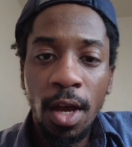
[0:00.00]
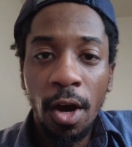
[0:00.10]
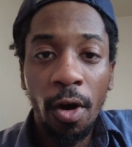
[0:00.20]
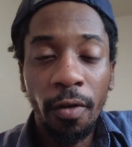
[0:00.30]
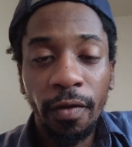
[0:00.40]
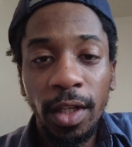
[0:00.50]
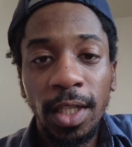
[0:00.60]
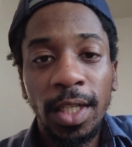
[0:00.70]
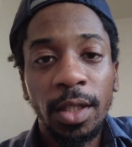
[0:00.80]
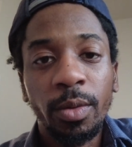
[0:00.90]
hopefully
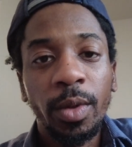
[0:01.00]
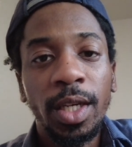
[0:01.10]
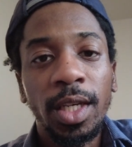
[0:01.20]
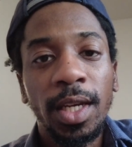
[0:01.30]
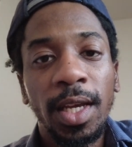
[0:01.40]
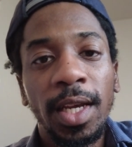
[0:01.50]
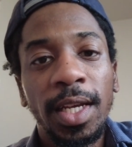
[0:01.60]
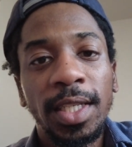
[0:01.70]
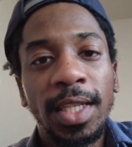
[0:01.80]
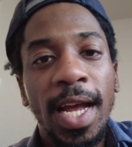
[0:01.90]
this week
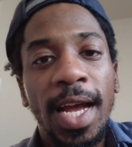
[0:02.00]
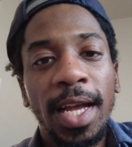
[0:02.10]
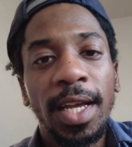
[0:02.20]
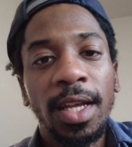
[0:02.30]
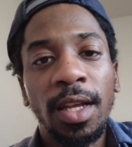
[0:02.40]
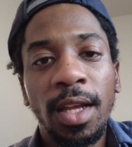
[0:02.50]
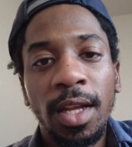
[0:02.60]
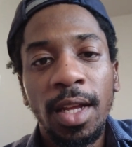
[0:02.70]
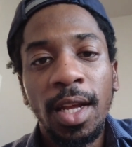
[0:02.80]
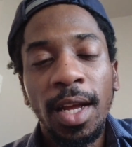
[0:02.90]
it's not
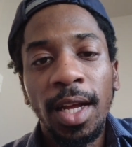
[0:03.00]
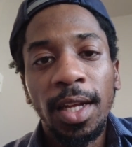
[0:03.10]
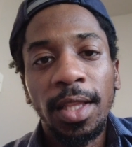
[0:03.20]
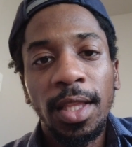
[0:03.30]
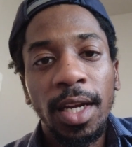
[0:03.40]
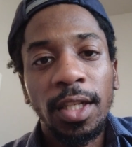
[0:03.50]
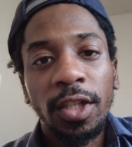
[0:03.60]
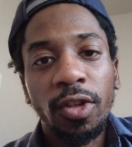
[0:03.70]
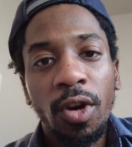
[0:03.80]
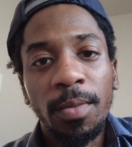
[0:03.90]

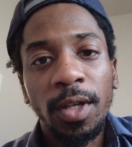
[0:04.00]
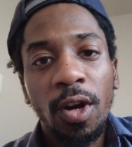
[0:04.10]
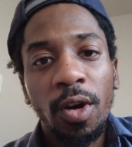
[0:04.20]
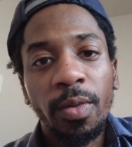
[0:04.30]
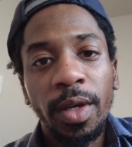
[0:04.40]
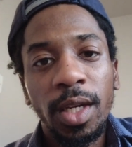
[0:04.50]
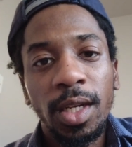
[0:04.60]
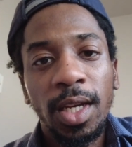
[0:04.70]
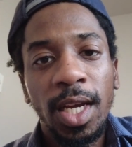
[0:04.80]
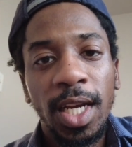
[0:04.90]
thunderstorming all week
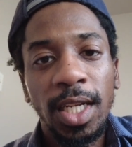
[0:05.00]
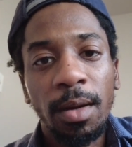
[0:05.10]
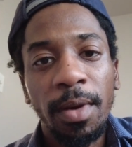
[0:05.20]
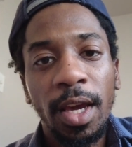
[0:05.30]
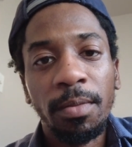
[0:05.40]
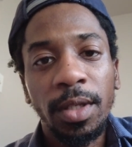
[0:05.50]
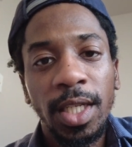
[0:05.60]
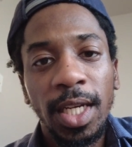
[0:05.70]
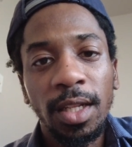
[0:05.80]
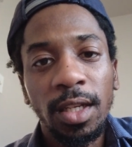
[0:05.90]
and I'm able to
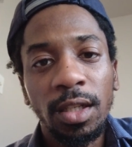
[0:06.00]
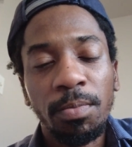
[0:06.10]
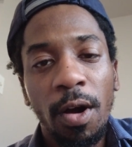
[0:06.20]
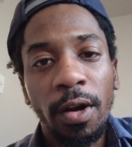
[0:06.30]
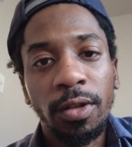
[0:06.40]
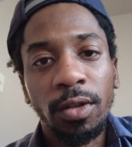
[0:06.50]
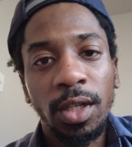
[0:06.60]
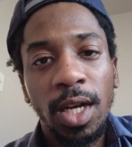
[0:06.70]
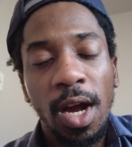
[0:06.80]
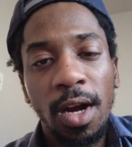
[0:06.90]
get these parts on the
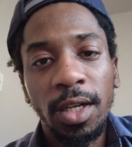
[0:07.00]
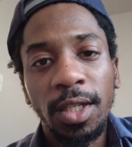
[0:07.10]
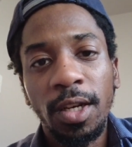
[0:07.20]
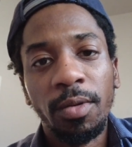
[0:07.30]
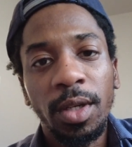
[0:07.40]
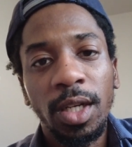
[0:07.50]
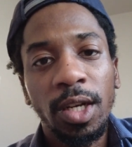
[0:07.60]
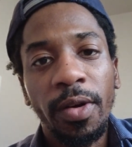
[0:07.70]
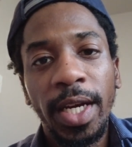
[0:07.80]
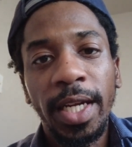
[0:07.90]
car so we can go
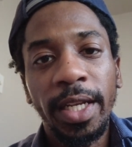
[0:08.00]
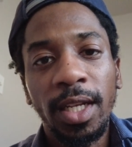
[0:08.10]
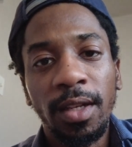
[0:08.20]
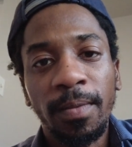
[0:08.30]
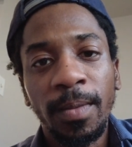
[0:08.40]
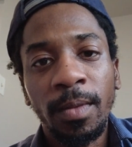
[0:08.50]
ahead and